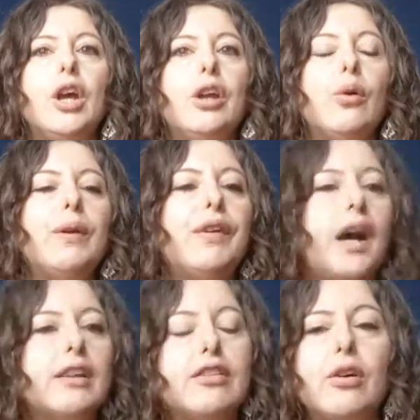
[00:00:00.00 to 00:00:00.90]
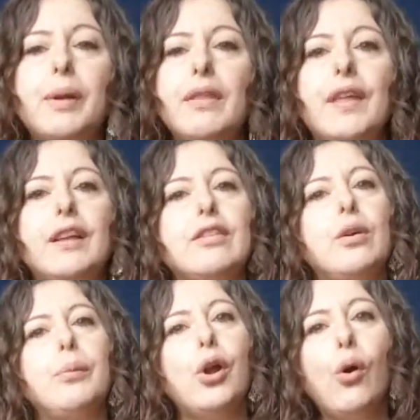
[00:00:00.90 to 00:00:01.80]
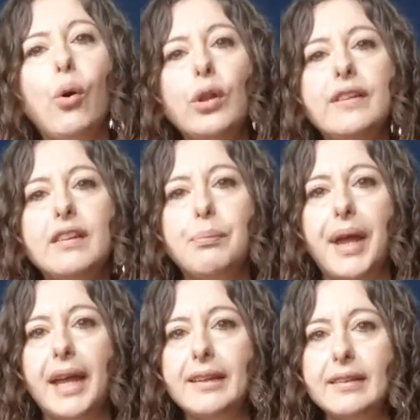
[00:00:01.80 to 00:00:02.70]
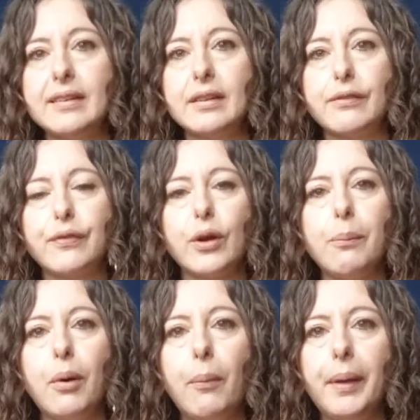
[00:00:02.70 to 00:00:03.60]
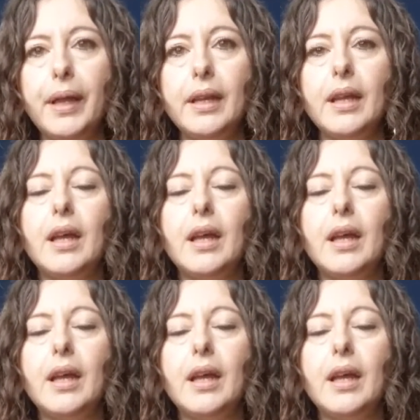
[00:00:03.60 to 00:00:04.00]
We've got so many things. So I'm going to hold space for a moment